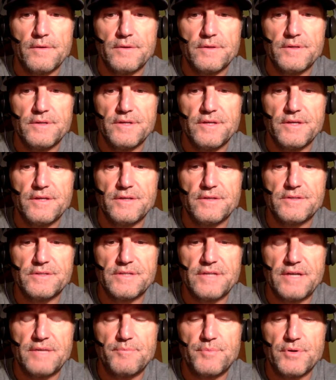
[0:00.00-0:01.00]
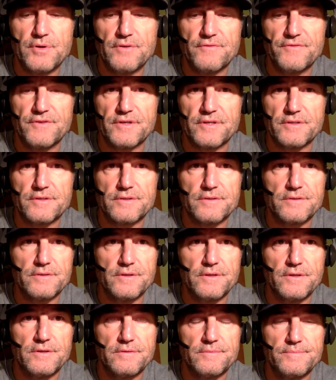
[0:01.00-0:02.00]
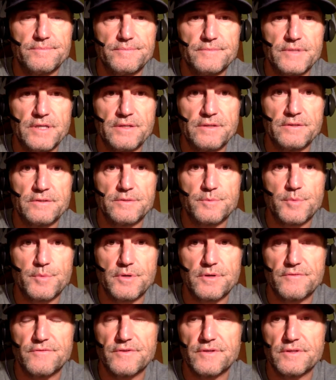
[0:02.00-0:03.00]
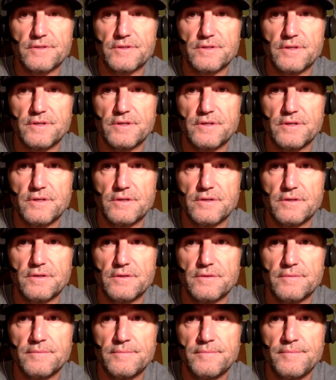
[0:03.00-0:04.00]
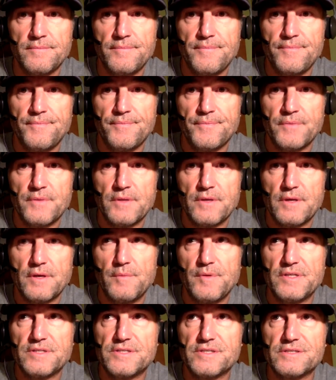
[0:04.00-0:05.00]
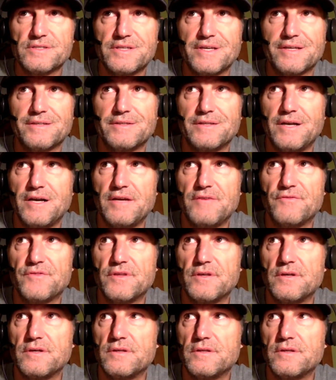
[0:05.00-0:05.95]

It's not perfect, nothing's perfect. And I mean, it's just like life.